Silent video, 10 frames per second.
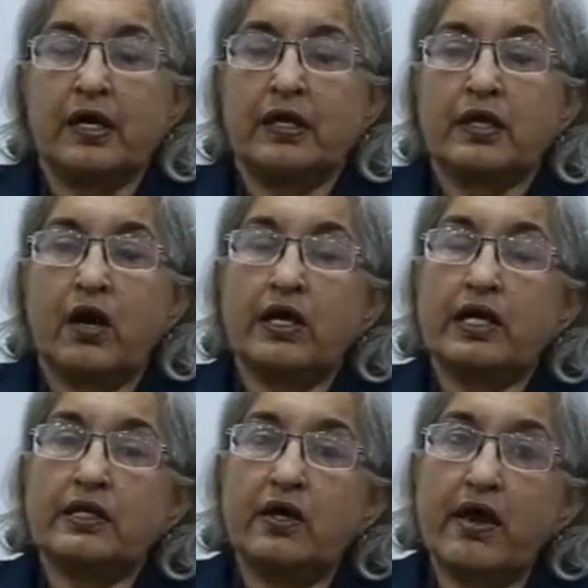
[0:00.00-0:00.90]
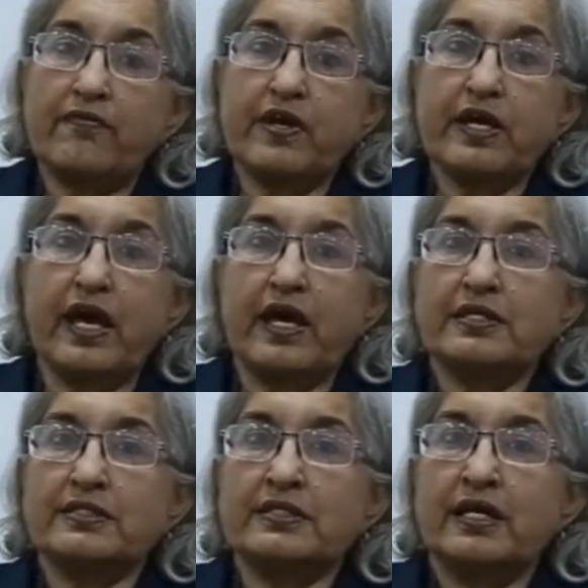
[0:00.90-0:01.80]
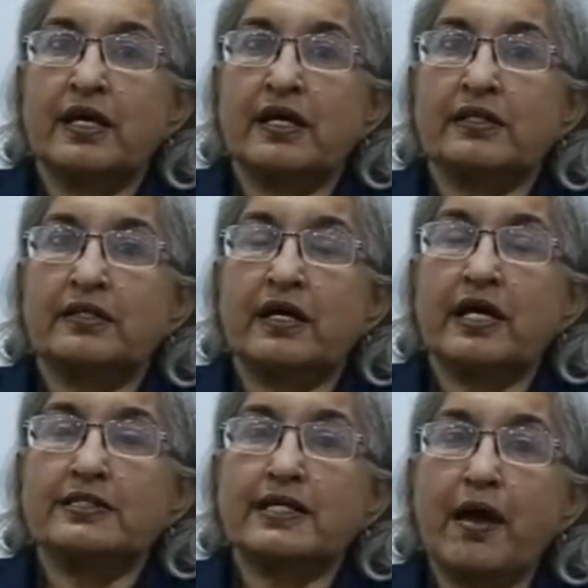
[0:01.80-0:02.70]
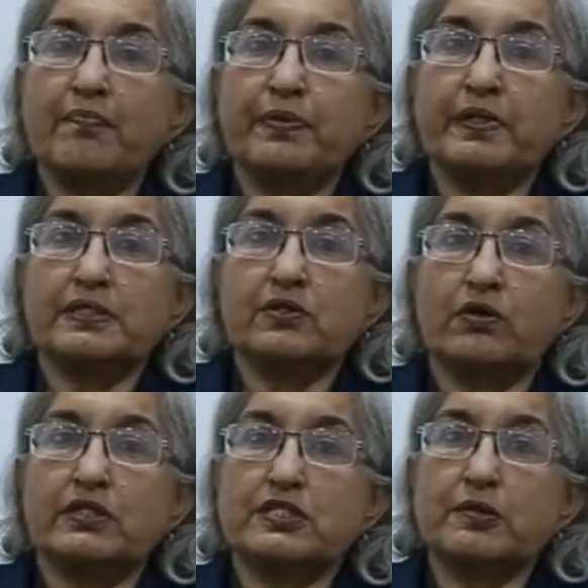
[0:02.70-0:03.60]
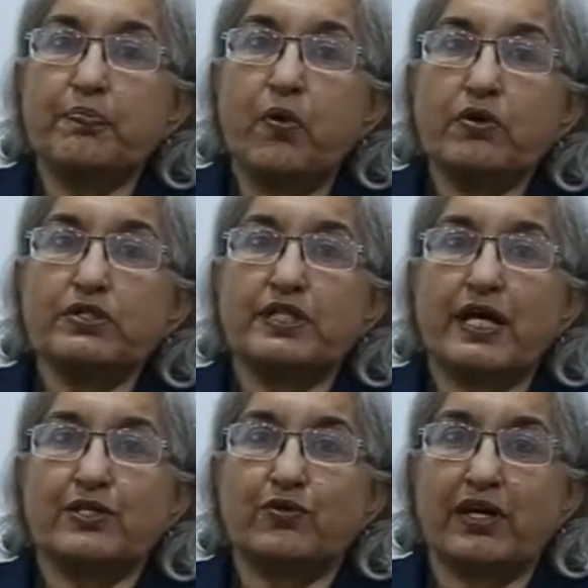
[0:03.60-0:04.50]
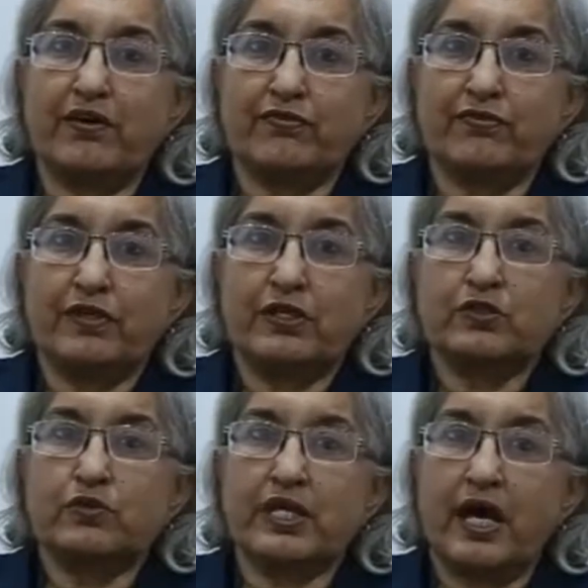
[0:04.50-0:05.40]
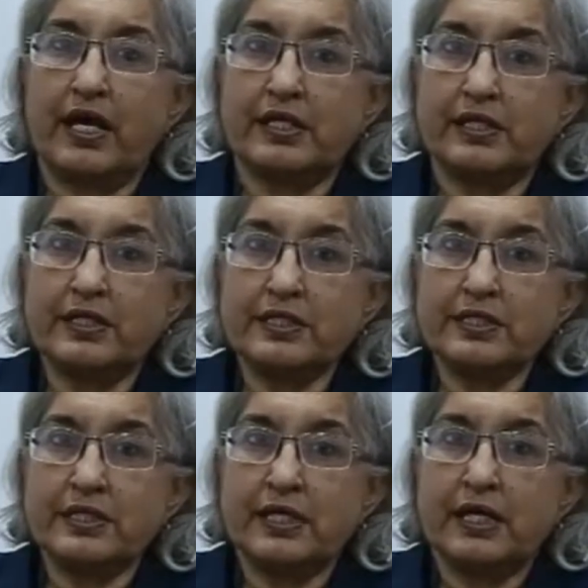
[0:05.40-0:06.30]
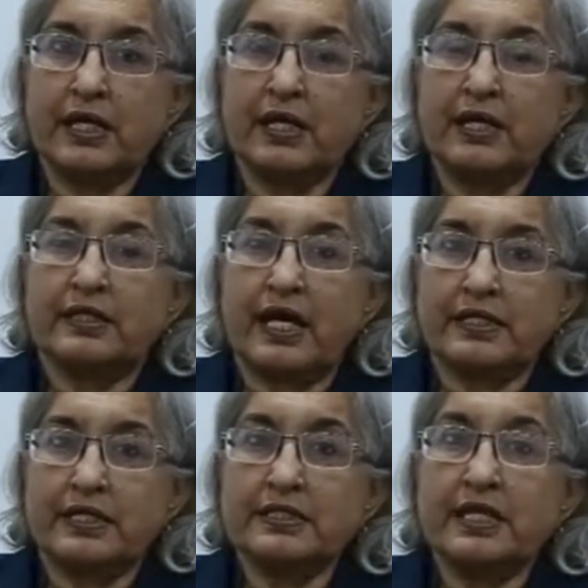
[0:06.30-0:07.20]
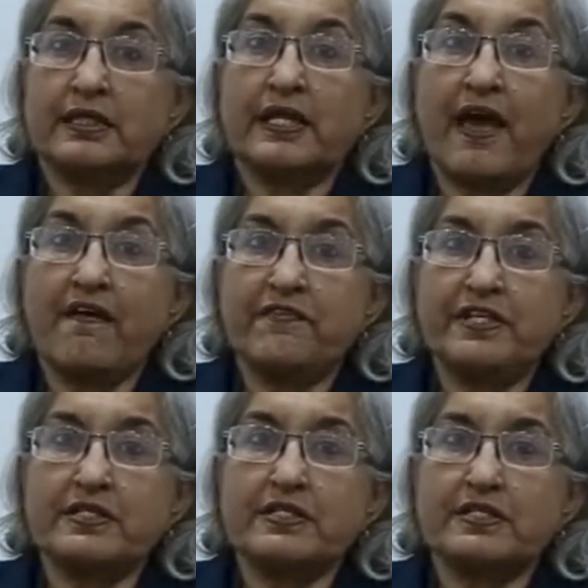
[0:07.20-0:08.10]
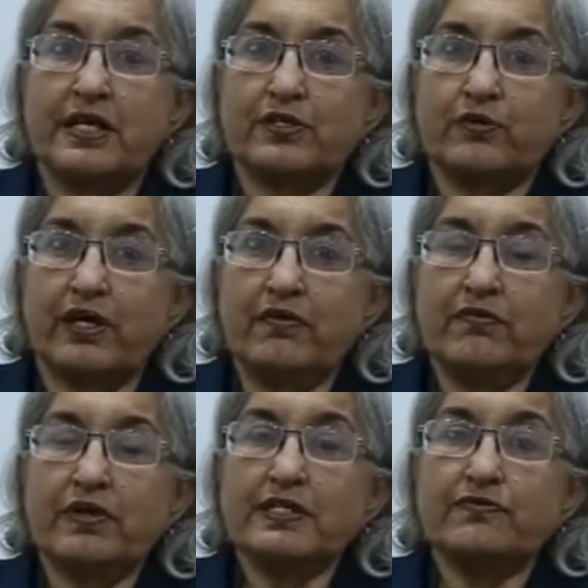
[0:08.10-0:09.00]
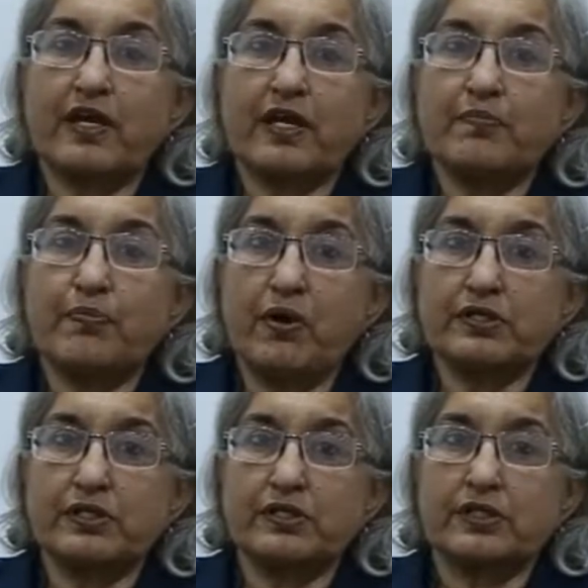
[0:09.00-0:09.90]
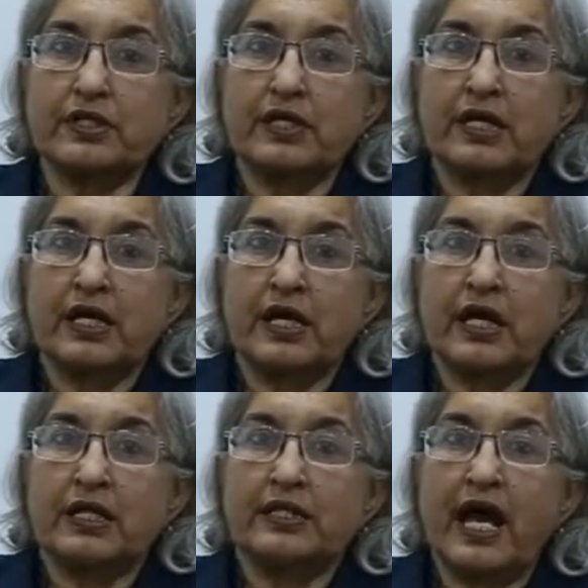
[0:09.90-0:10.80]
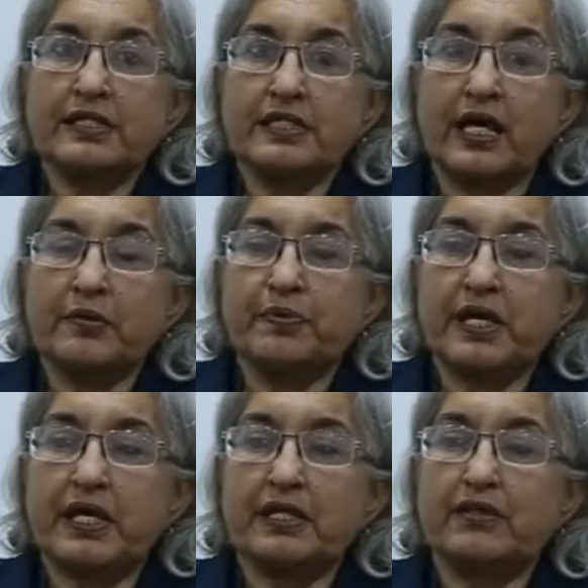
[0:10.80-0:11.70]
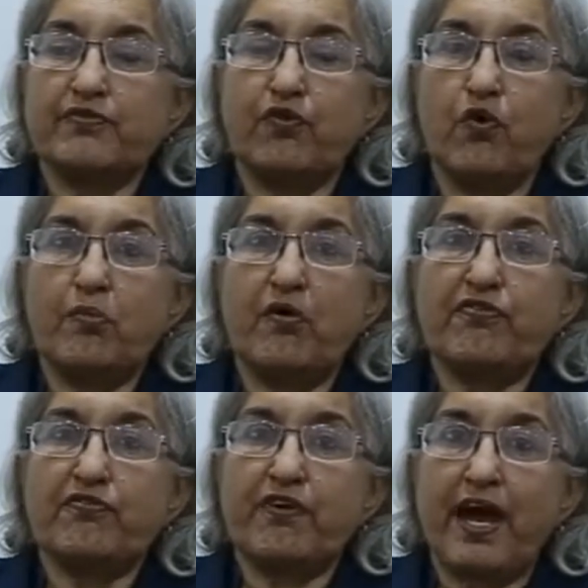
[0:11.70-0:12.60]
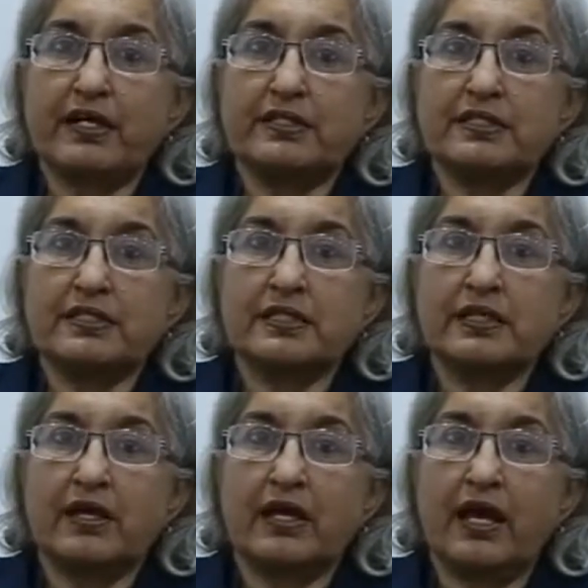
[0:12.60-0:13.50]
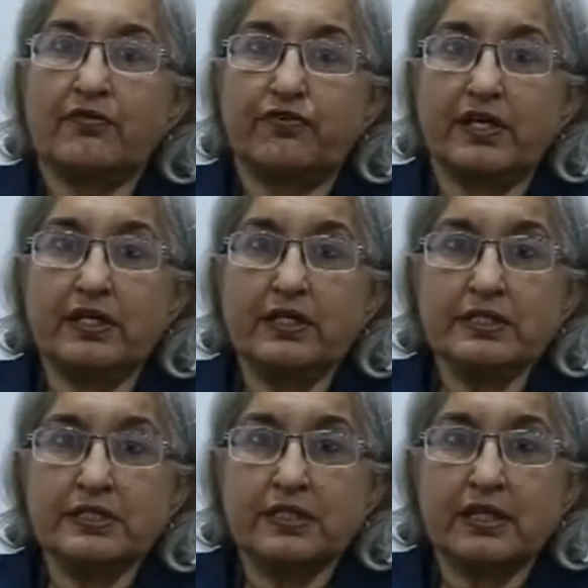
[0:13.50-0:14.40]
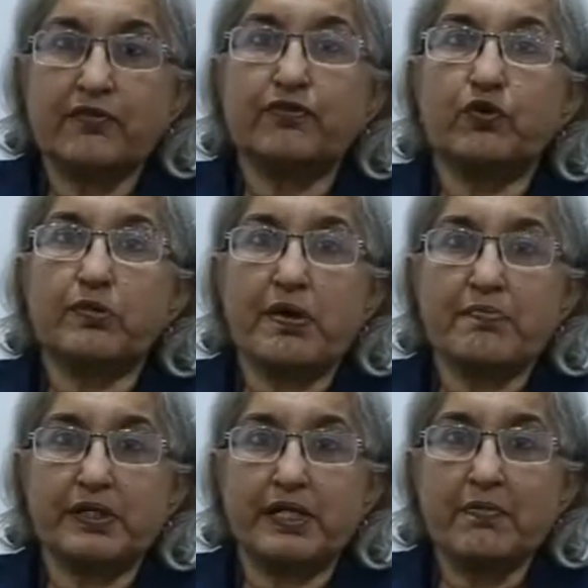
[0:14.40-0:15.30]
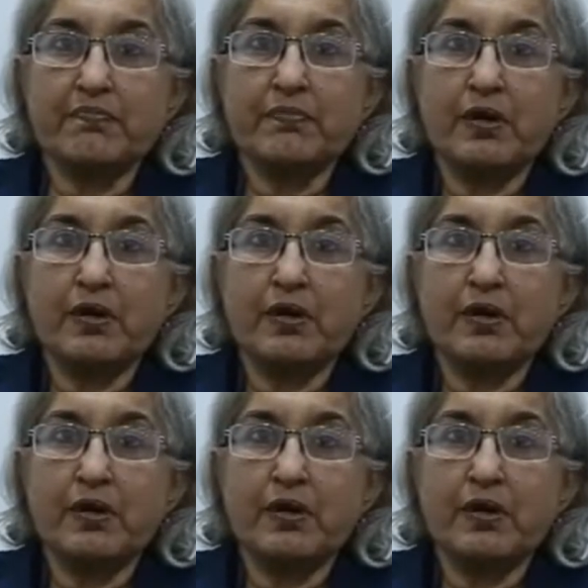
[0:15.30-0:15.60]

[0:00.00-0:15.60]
Now, in every case, the examples or the support that you give to the ideas, that is, the evidence that you give, is very important. That can be in the form of facts and figures, if you remember them,